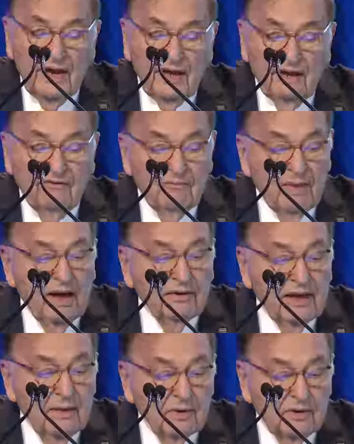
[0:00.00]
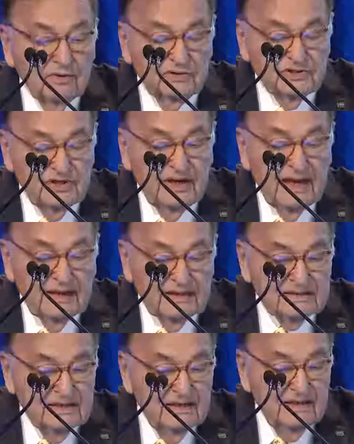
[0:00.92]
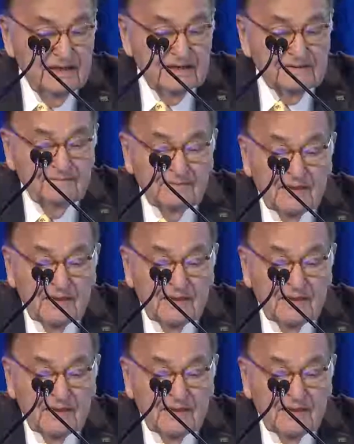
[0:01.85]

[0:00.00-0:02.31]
of biochemical genetics in this,